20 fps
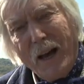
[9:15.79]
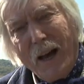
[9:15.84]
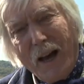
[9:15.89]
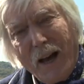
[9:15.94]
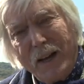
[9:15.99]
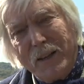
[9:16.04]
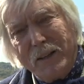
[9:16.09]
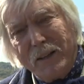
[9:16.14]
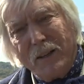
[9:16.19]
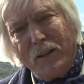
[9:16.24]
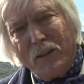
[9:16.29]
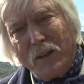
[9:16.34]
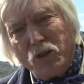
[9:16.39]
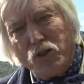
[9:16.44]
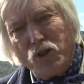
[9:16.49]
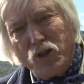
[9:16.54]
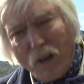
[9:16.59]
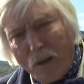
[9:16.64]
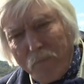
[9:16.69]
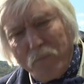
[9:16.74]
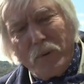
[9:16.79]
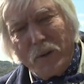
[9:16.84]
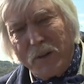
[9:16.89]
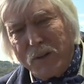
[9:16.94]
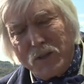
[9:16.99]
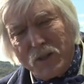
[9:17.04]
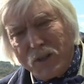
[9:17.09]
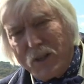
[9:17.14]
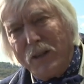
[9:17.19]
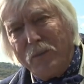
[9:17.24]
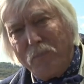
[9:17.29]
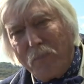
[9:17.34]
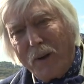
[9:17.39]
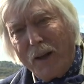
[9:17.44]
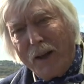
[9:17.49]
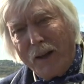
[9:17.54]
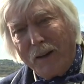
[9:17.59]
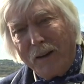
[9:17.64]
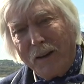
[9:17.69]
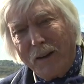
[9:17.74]
And the champion
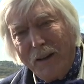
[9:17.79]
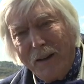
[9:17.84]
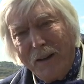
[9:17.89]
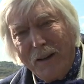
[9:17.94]
seaplane